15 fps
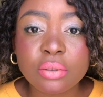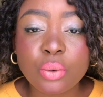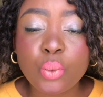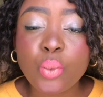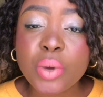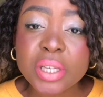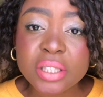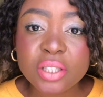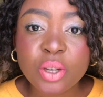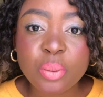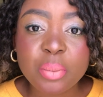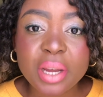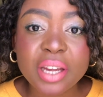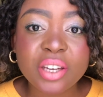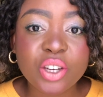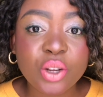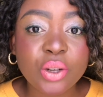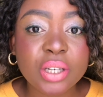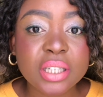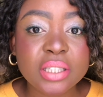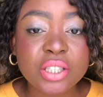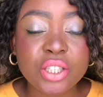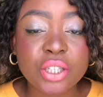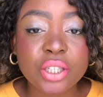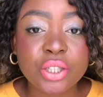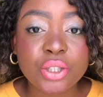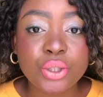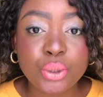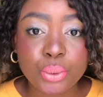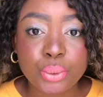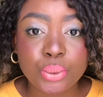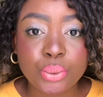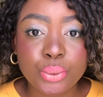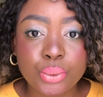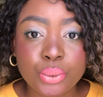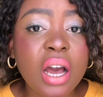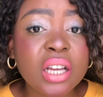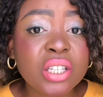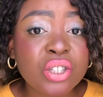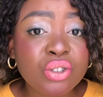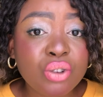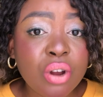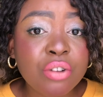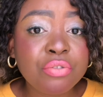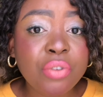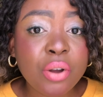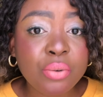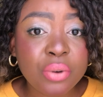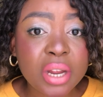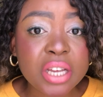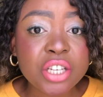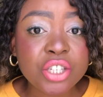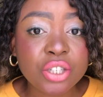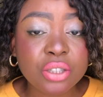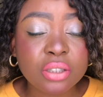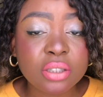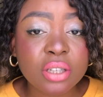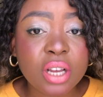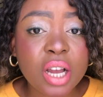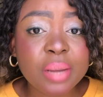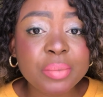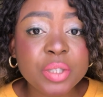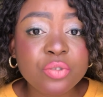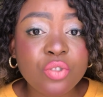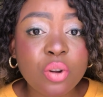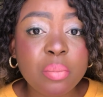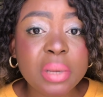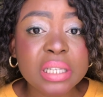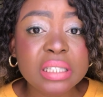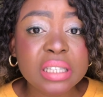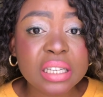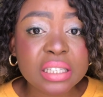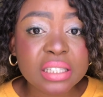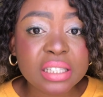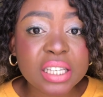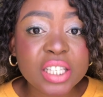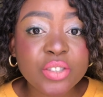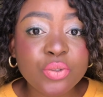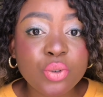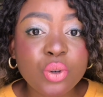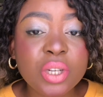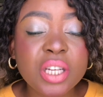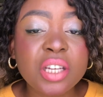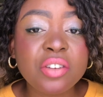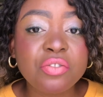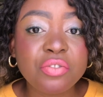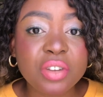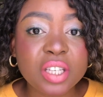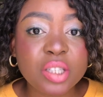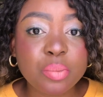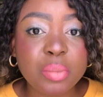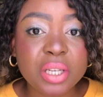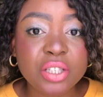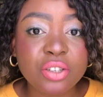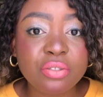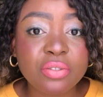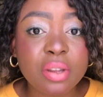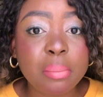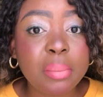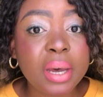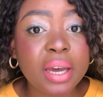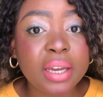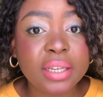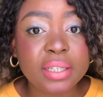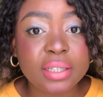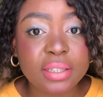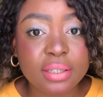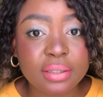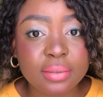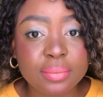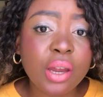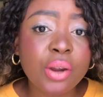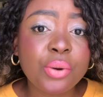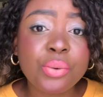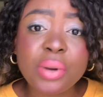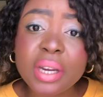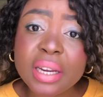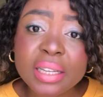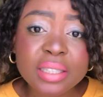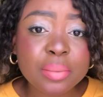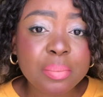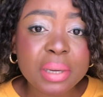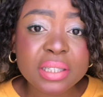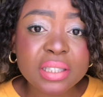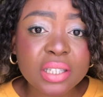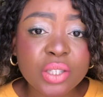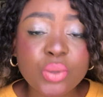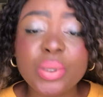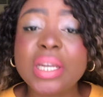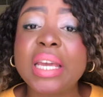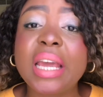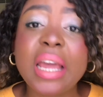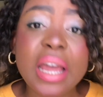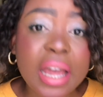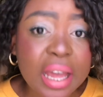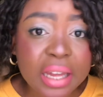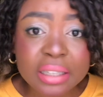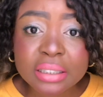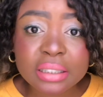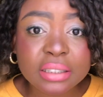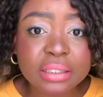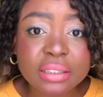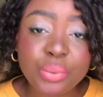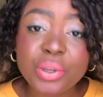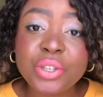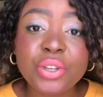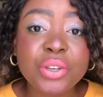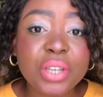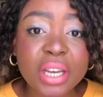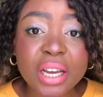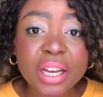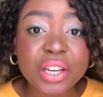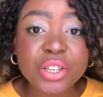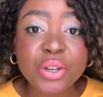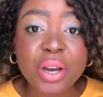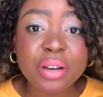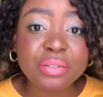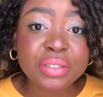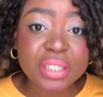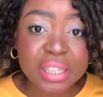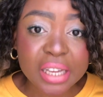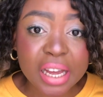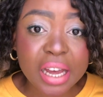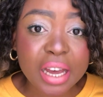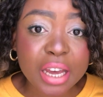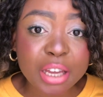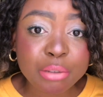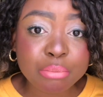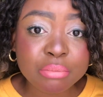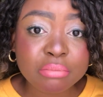wisdom and knowledge do. A strong foundation comes from a successful investment of the mind. Read as much as we can. When you're younger, you have time.